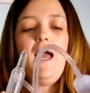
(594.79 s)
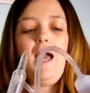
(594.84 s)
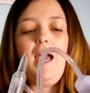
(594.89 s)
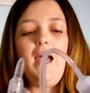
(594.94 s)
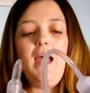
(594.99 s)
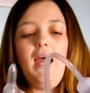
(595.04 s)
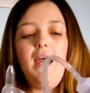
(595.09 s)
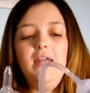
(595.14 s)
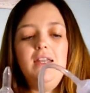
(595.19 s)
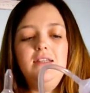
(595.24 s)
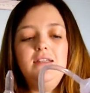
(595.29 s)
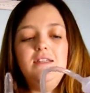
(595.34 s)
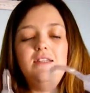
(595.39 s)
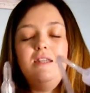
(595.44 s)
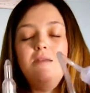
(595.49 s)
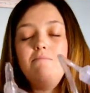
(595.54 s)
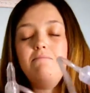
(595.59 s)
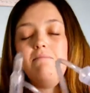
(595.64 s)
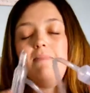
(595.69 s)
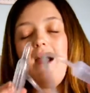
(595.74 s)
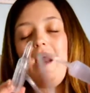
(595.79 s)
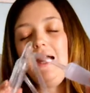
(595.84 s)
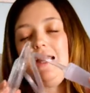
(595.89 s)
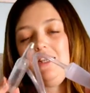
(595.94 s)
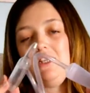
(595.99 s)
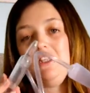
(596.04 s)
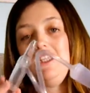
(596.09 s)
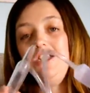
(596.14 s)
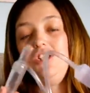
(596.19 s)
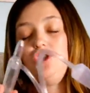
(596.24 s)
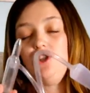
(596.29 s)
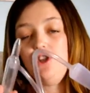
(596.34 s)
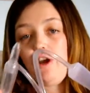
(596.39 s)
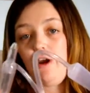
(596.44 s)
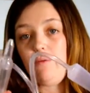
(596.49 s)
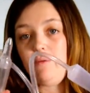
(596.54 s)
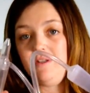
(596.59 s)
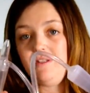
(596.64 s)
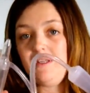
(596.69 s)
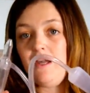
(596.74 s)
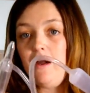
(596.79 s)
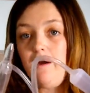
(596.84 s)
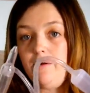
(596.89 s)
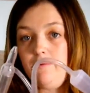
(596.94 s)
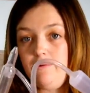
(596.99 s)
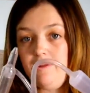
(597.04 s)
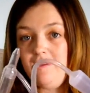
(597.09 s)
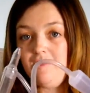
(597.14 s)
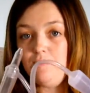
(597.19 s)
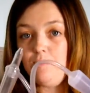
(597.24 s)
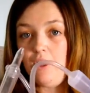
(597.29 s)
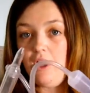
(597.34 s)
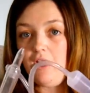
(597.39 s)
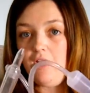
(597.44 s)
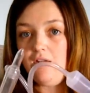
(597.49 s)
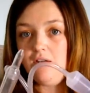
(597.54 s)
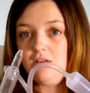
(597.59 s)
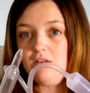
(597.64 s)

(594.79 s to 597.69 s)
And the man did show us how this works,